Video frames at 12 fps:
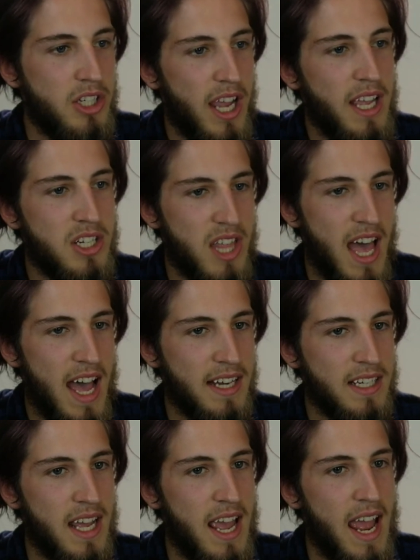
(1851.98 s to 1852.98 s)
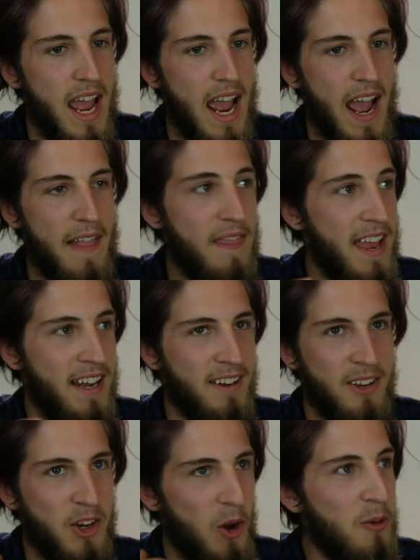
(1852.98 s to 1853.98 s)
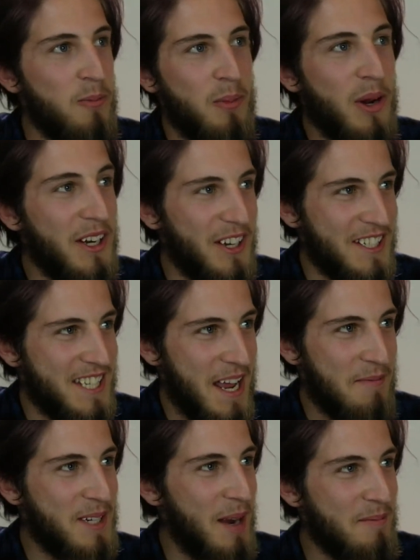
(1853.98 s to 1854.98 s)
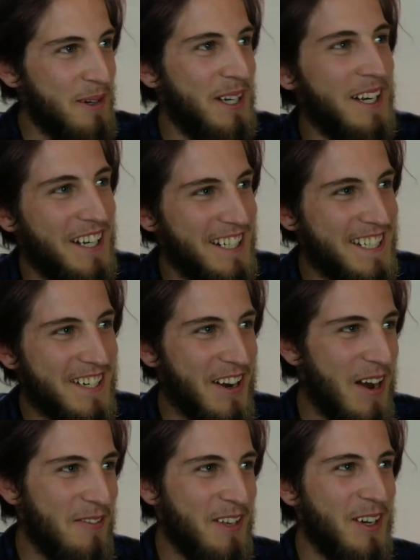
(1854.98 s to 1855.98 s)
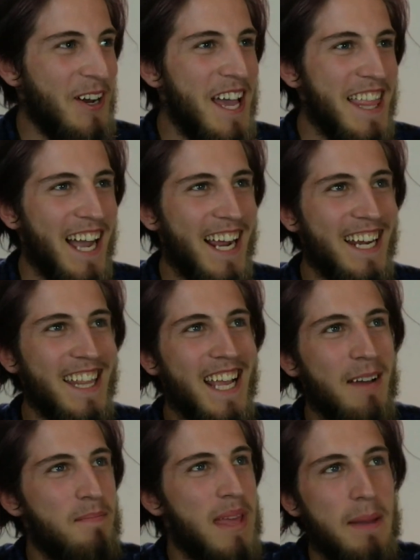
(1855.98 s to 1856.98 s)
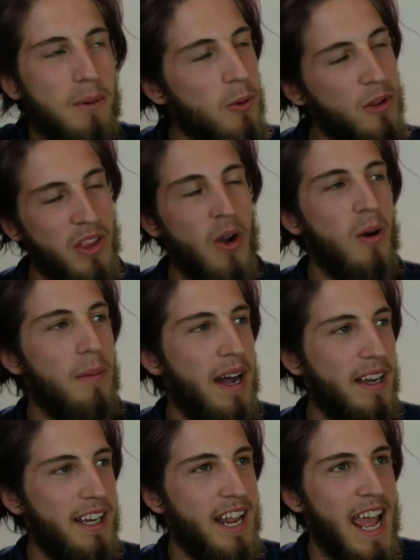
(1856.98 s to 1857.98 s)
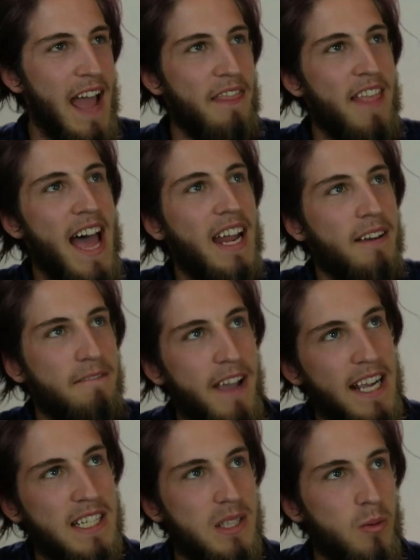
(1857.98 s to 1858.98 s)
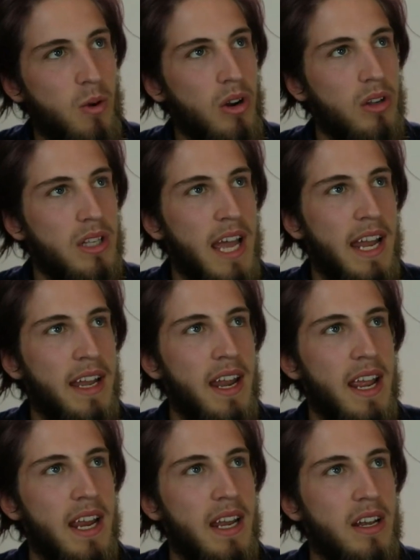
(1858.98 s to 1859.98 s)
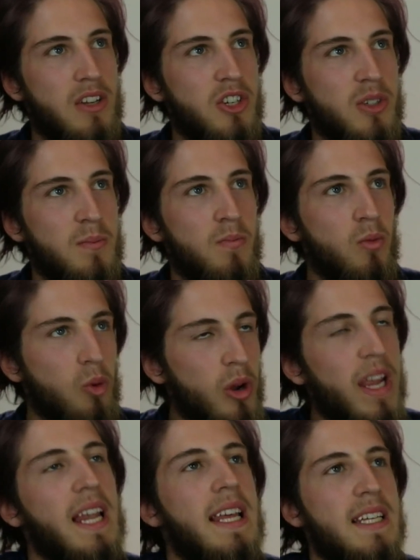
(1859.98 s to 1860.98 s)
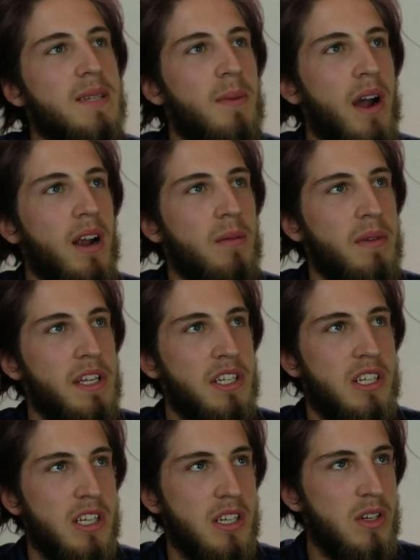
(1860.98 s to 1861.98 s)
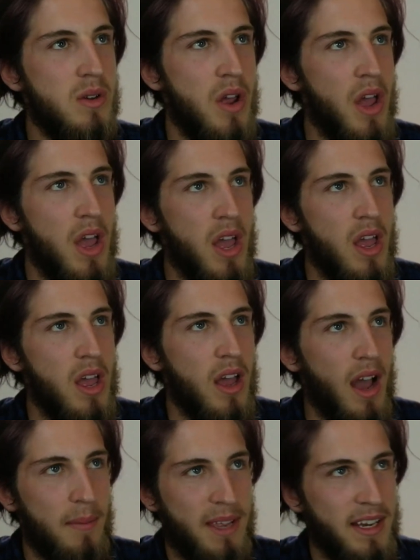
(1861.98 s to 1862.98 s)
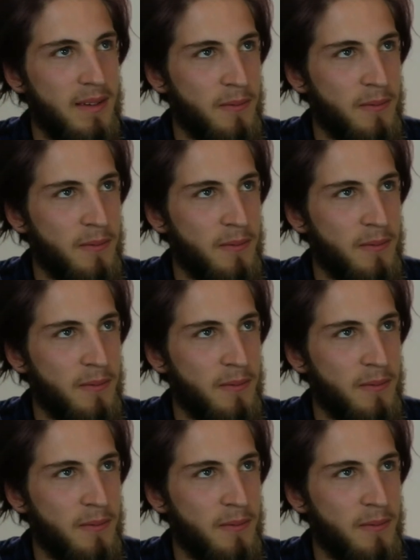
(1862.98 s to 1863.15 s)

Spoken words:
Change that and then, put it on Snapchat, put it on Instagram, that kind of thing, and people will know about it, and that affects the world. And it just really inspired me to, I